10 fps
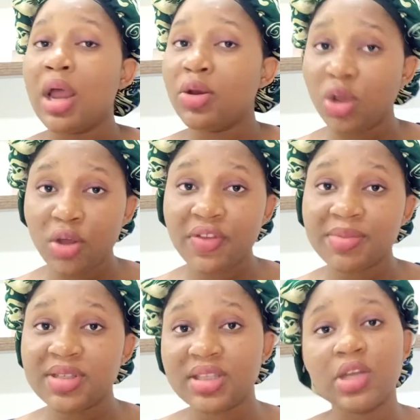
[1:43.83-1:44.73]
None of
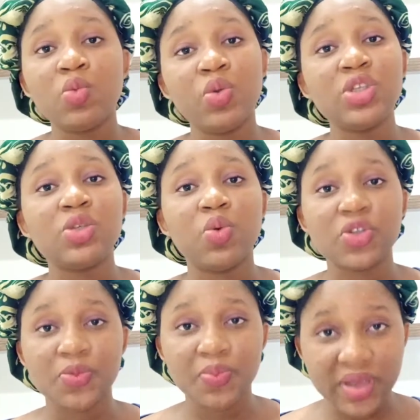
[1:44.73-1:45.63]
them stated which
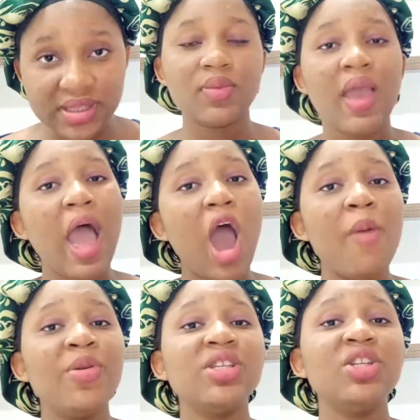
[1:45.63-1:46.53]
was better.
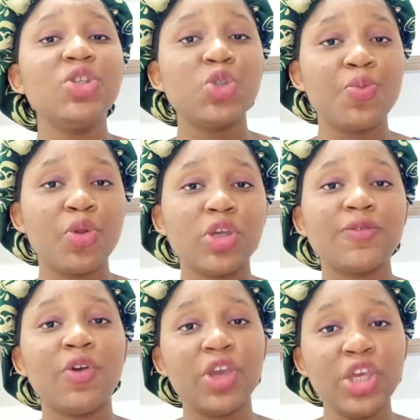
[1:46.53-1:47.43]
I'll be using these two products
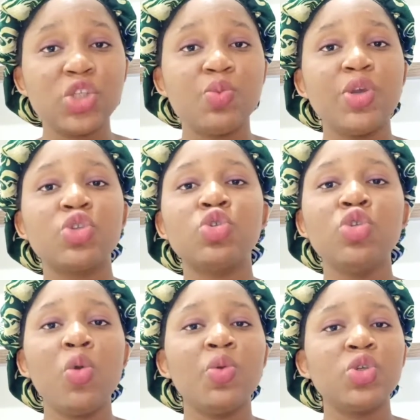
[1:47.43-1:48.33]
for each week to
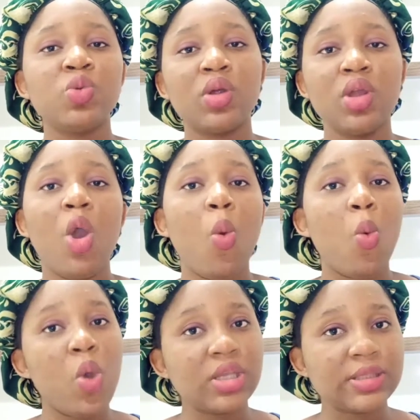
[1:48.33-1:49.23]
know which one
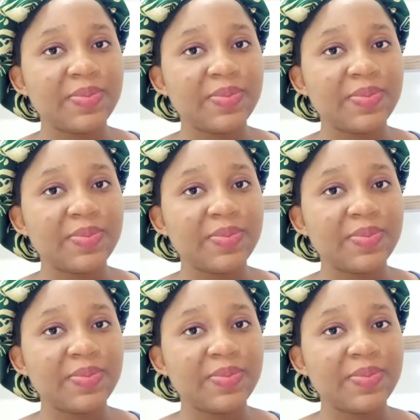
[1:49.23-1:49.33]
works